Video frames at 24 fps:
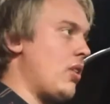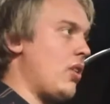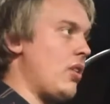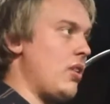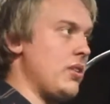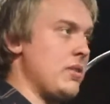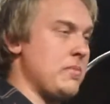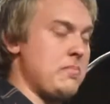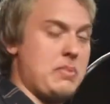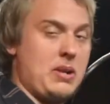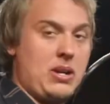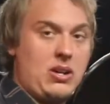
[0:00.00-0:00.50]

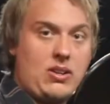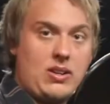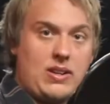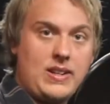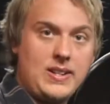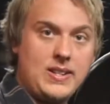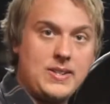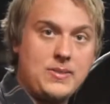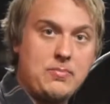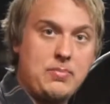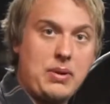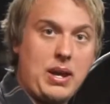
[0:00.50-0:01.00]
all the
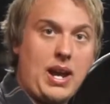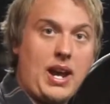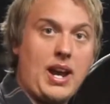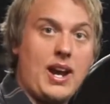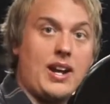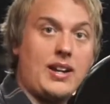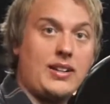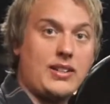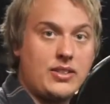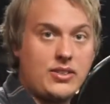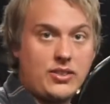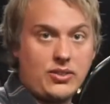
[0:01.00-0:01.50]
bearings
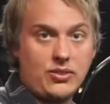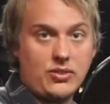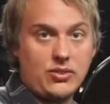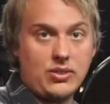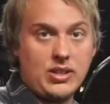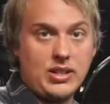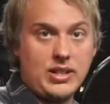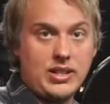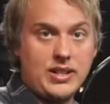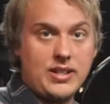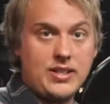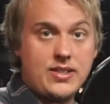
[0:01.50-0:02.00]
packed,
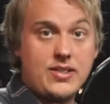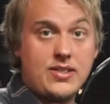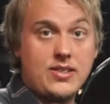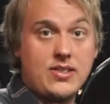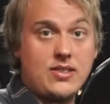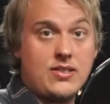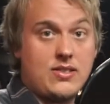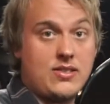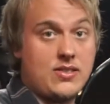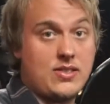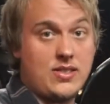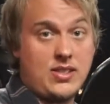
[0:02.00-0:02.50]

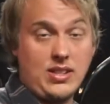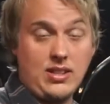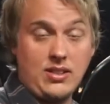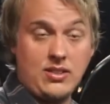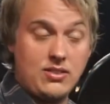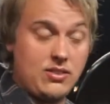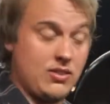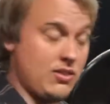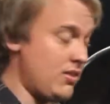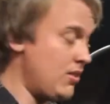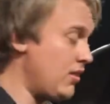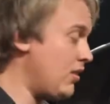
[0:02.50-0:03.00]
greased,
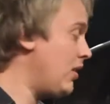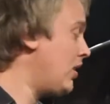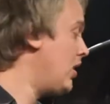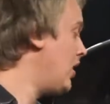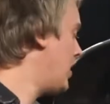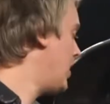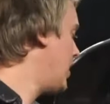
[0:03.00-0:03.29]
seal,